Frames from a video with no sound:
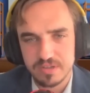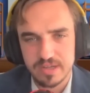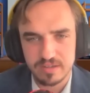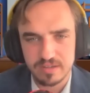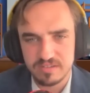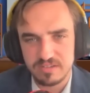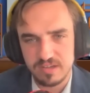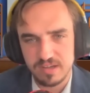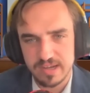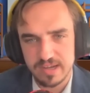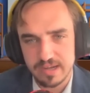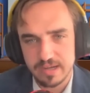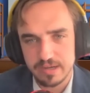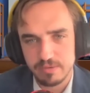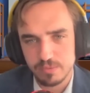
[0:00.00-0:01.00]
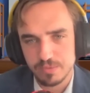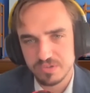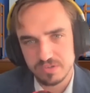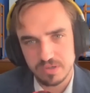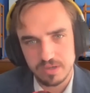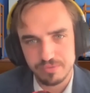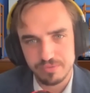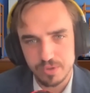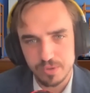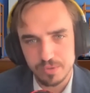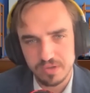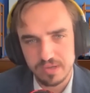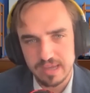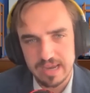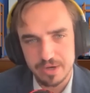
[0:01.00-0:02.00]
like the CIA also involved
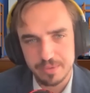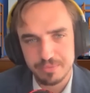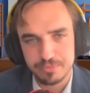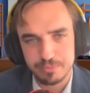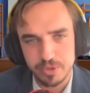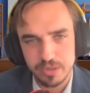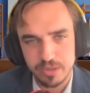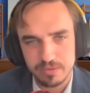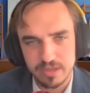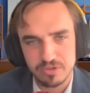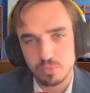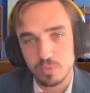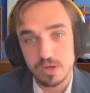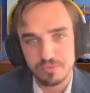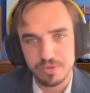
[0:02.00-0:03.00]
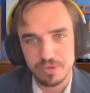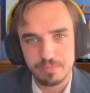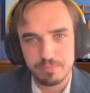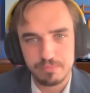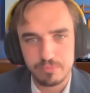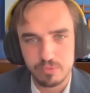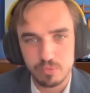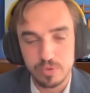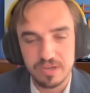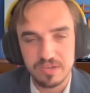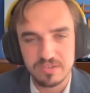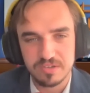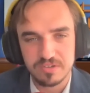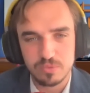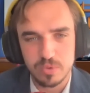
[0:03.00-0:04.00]
in the Arab Spring? That's one of the
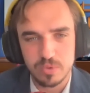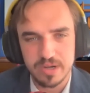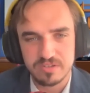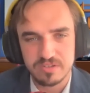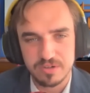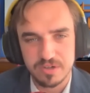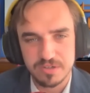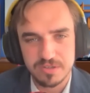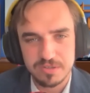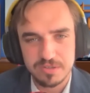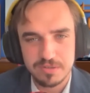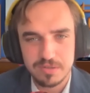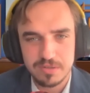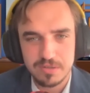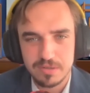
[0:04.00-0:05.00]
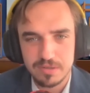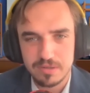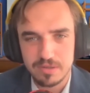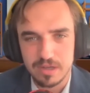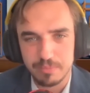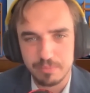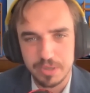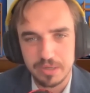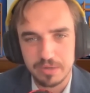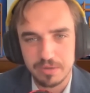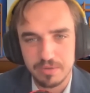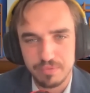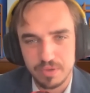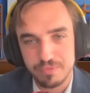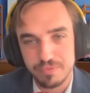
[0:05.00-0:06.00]
reasons why it started. I mean,
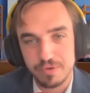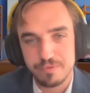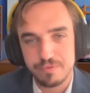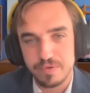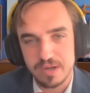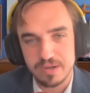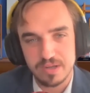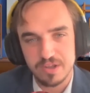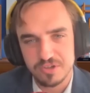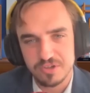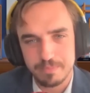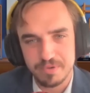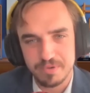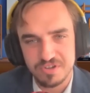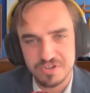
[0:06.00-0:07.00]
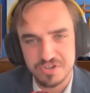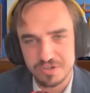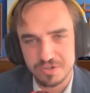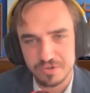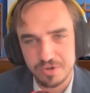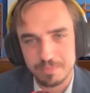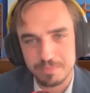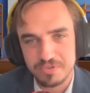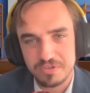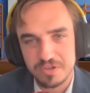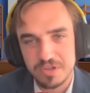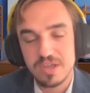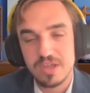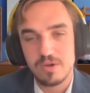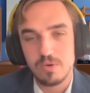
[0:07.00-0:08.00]
if you fund opposition groups
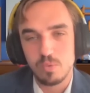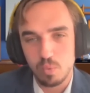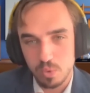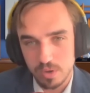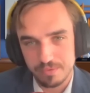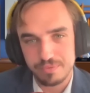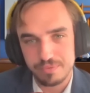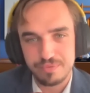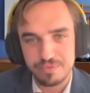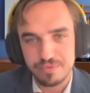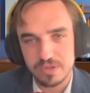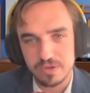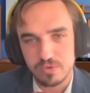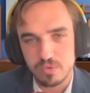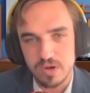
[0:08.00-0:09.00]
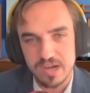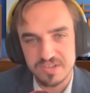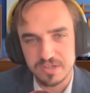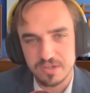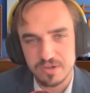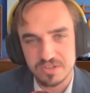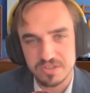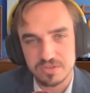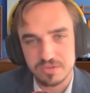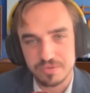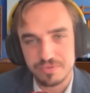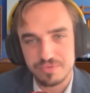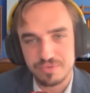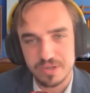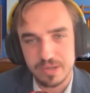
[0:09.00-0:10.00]
with the rising cost
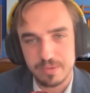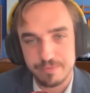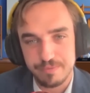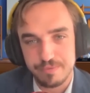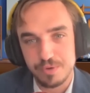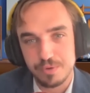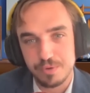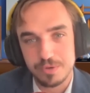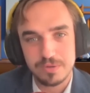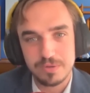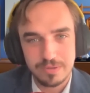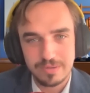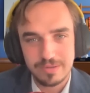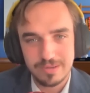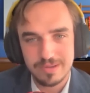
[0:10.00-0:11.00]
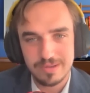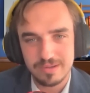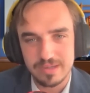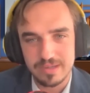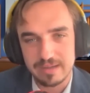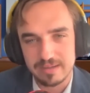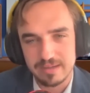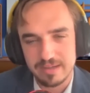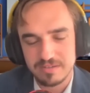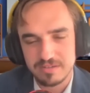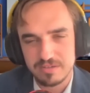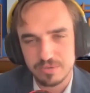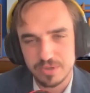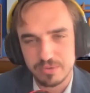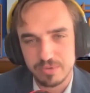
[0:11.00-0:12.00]
of food, that leads
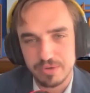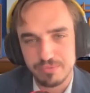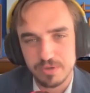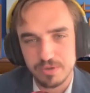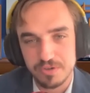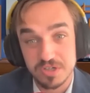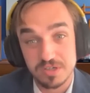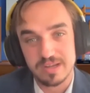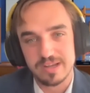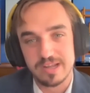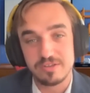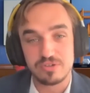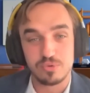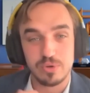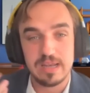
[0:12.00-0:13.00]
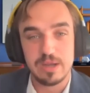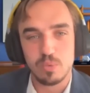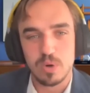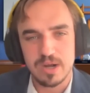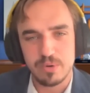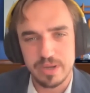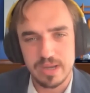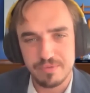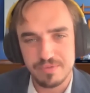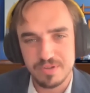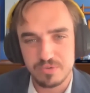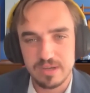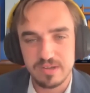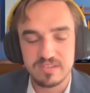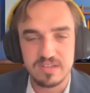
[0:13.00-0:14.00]
to a revolution. And that's really why we haven't
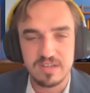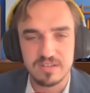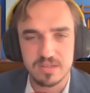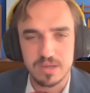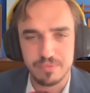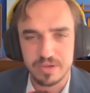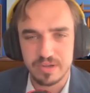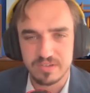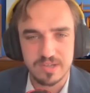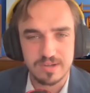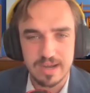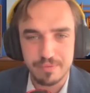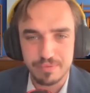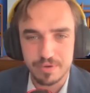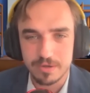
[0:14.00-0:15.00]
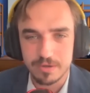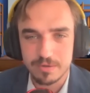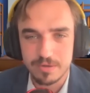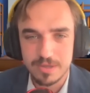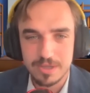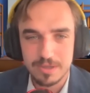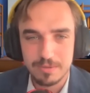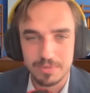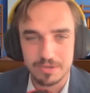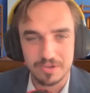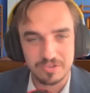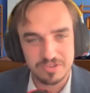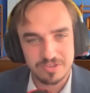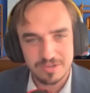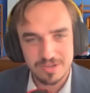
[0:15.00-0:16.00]
really seen something in South Africa,
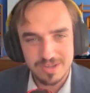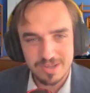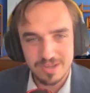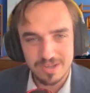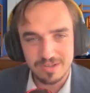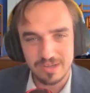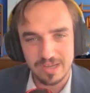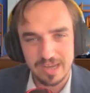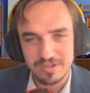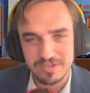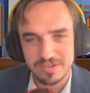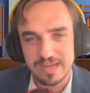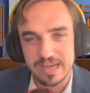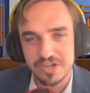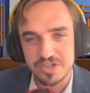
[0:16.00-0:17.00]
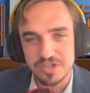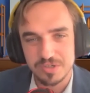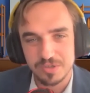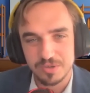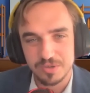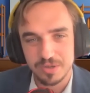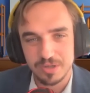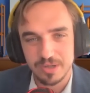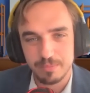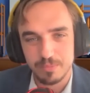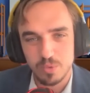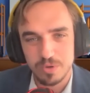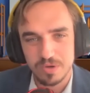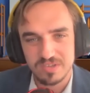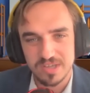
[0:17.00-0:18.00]
because the international
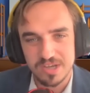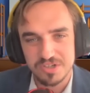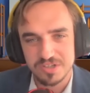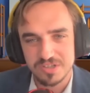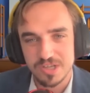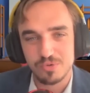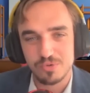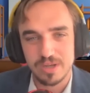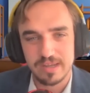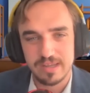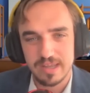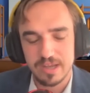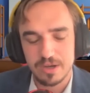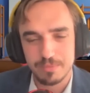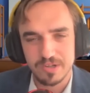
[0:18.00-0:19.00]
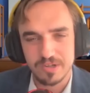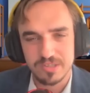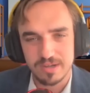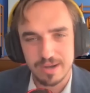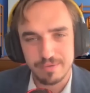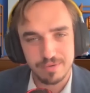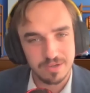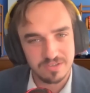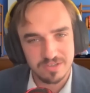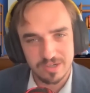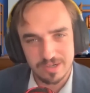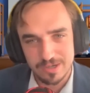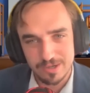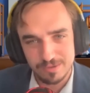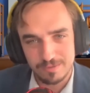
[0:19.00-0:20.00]
organizations don't really care about South Africa, so they
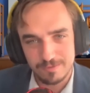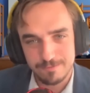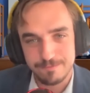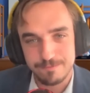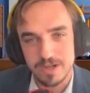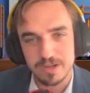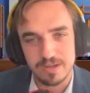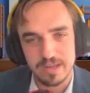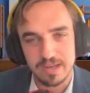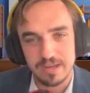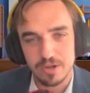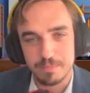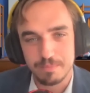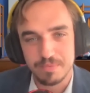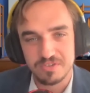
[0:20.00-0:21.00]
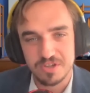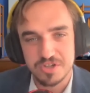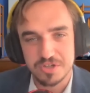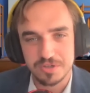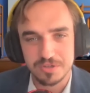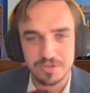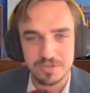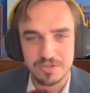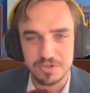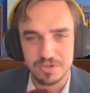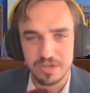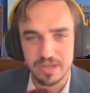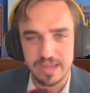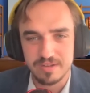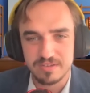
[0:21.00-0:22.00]
don't fund any opposition to
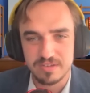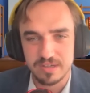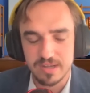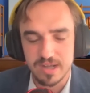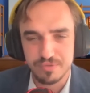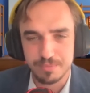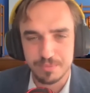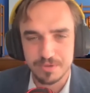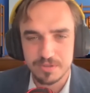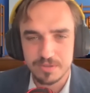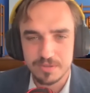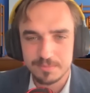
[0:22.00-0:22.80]
the ANC government.